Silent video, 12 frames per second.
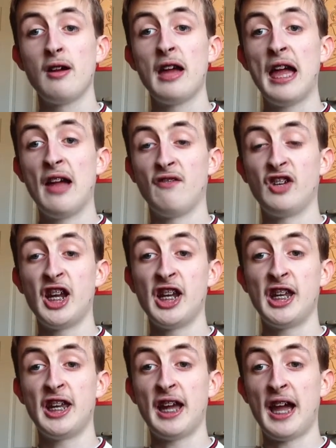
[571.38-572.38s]

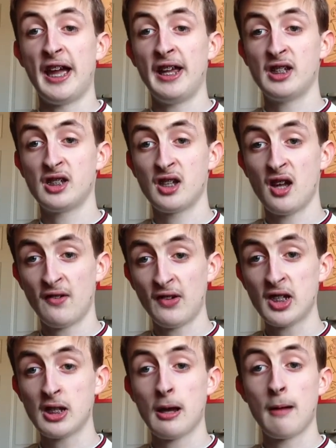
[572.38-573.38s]
FTTH
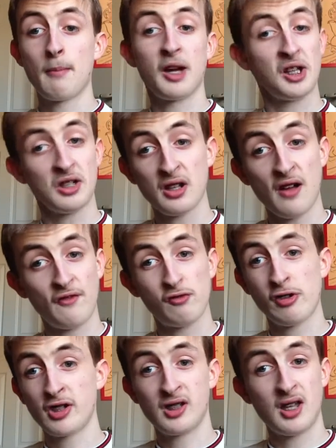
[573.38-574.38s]
service, but it doesn't offer
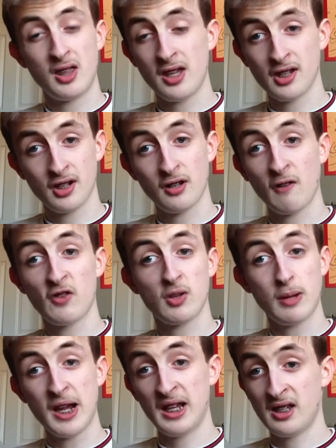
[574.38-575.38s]
us nearly as good of
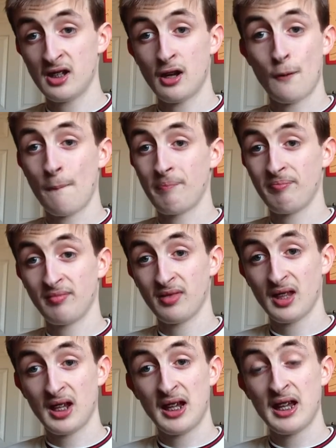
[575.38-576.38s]
speed, so
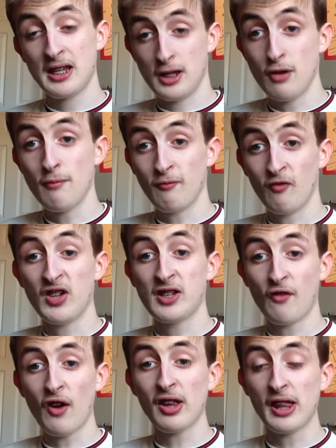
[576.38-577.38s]
it's
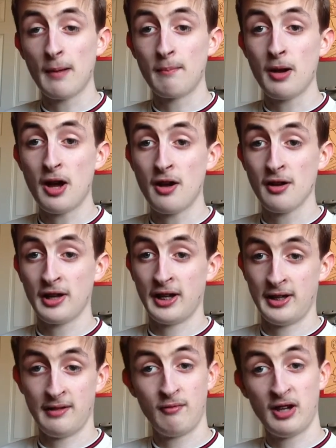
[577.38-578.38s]
frankly a
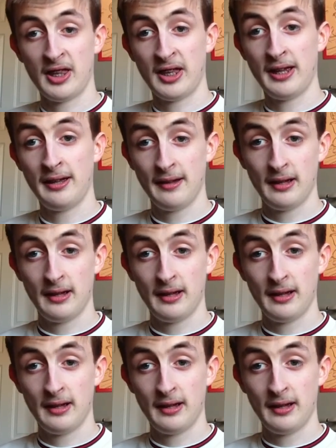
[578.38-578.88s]
bargain, really.